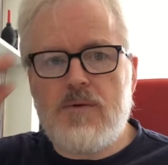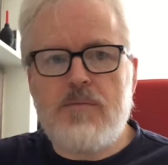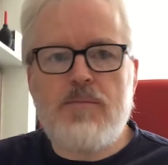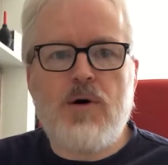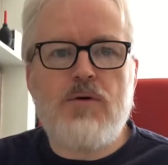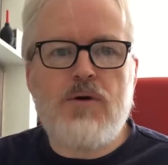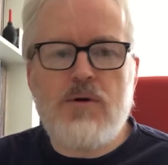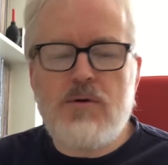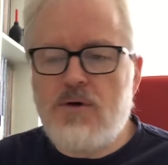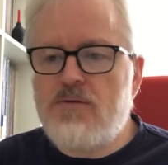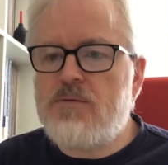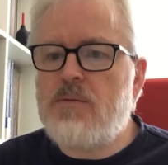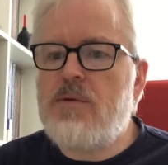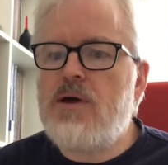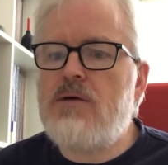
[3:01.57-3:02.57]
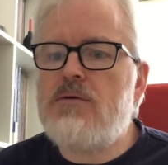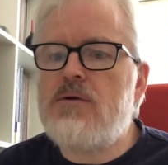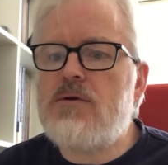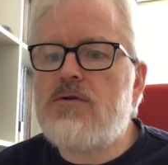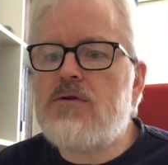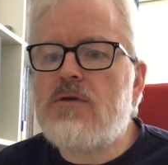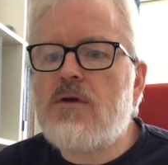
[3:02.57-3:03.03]
borrowed off my
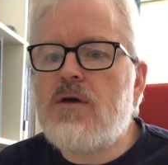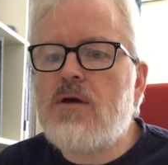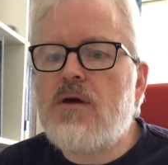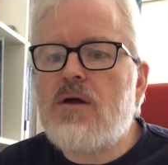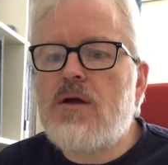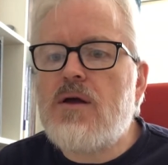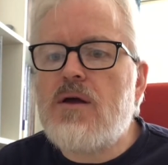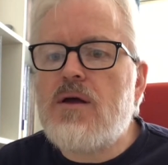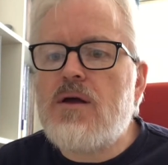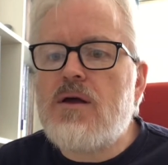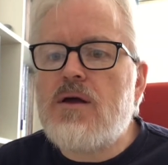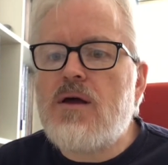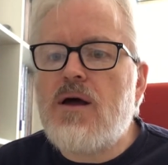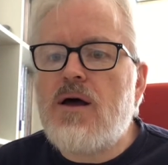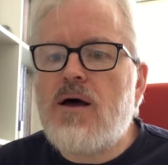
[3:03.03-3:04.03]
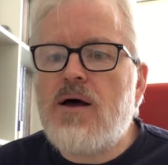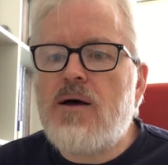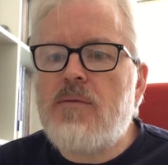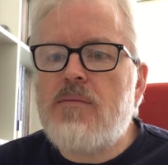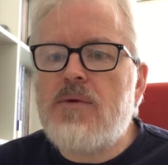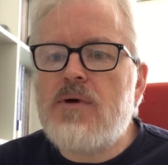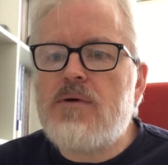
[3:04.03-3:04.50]
parents.
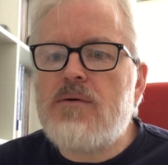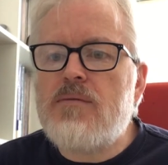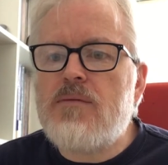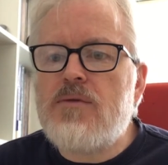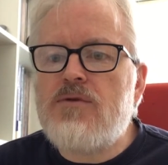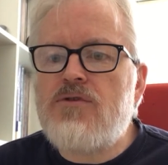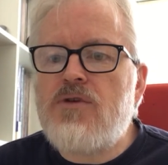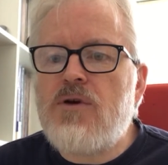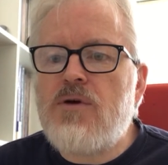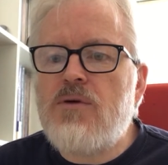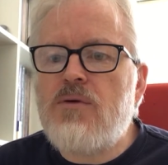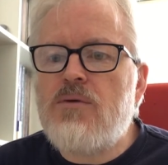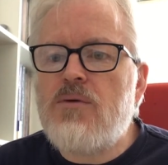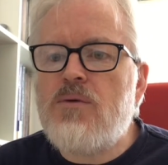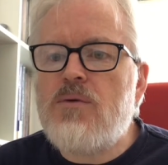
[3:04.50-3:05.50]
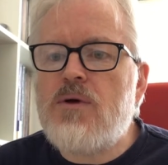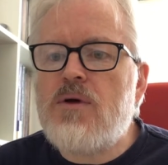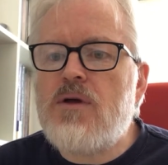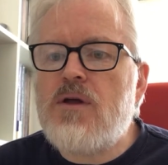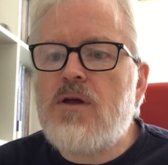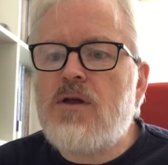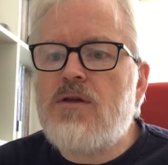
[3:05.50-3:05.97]
So
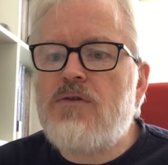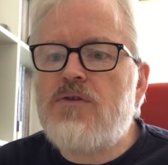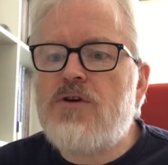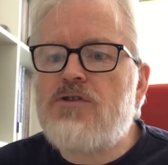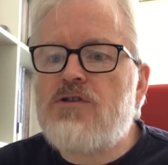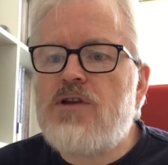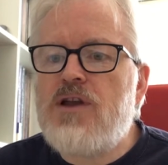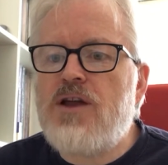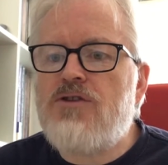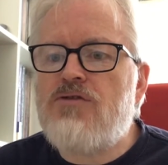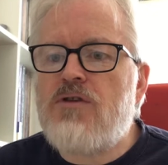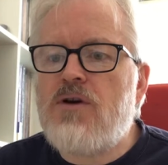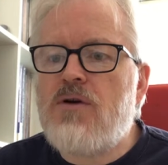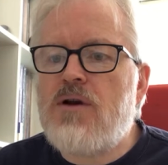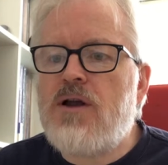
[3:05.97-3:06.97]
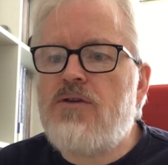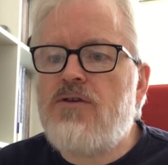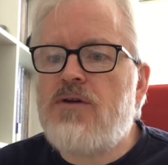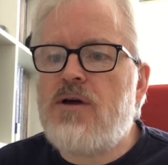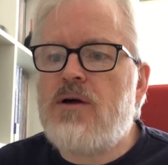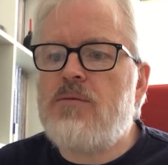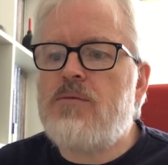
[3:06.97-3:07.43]
the first legendary or
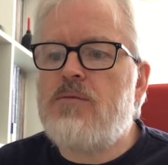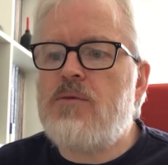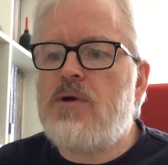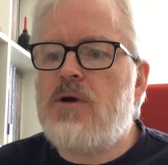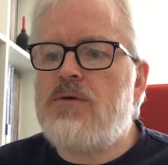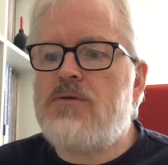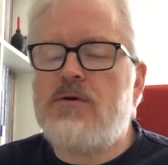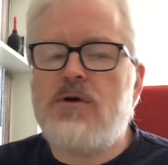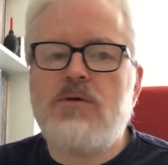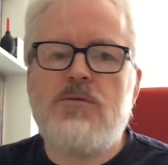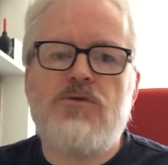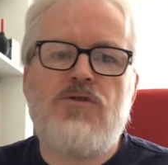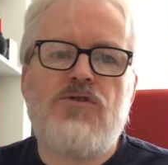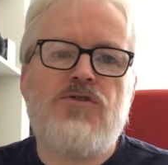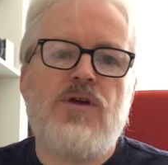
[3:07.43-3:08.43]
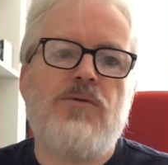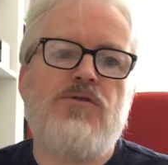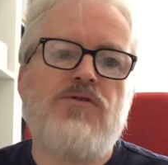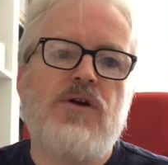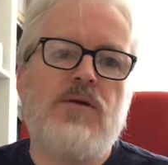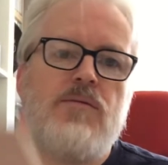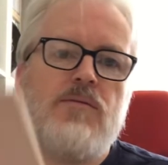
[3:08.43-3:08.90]
classic album you ever owned was the same as
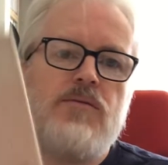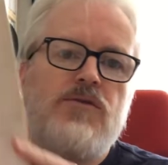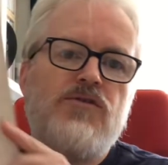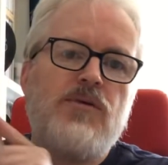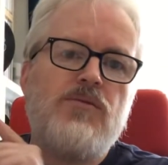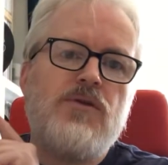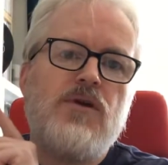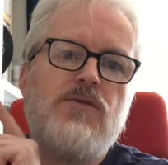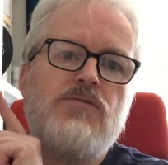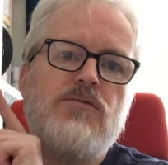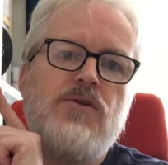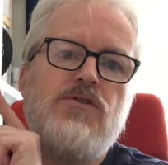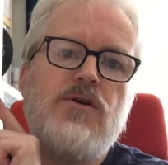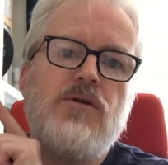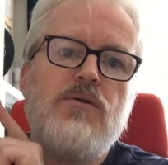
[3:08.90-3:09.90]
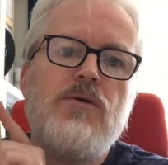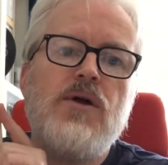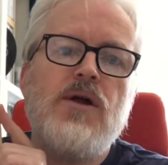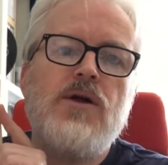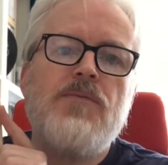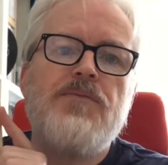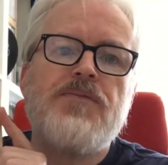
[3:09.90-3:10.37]
James Guthrie. So
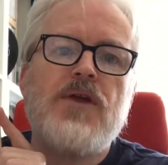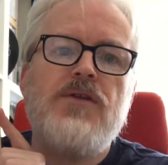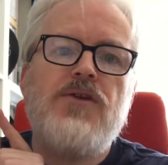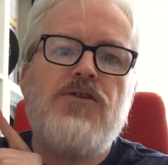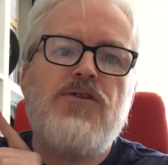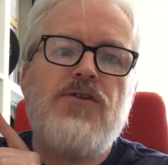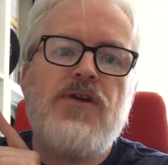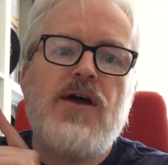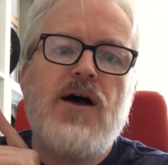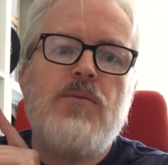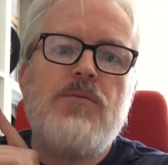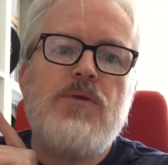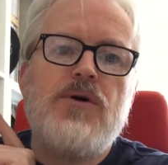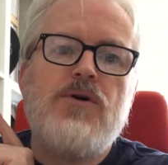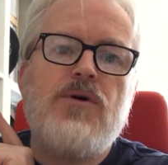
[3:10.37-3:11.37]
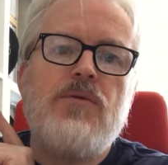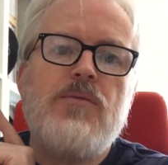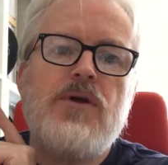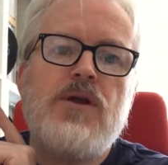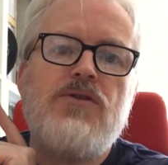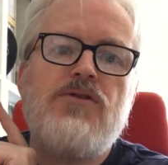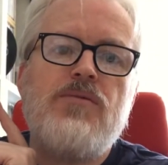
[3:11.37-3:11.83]
this is the album that got
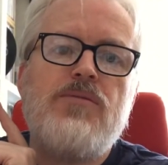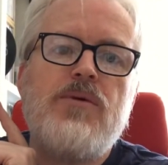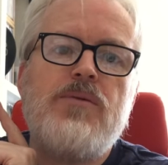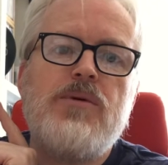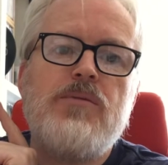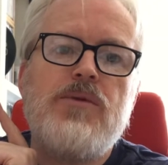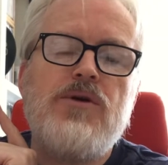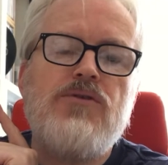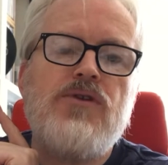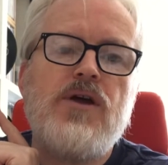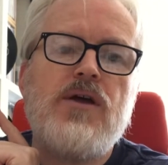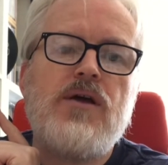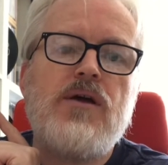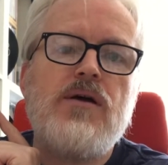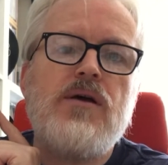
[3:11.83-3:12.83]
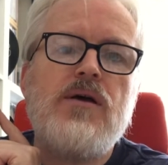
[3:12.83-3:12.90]
me into proper music.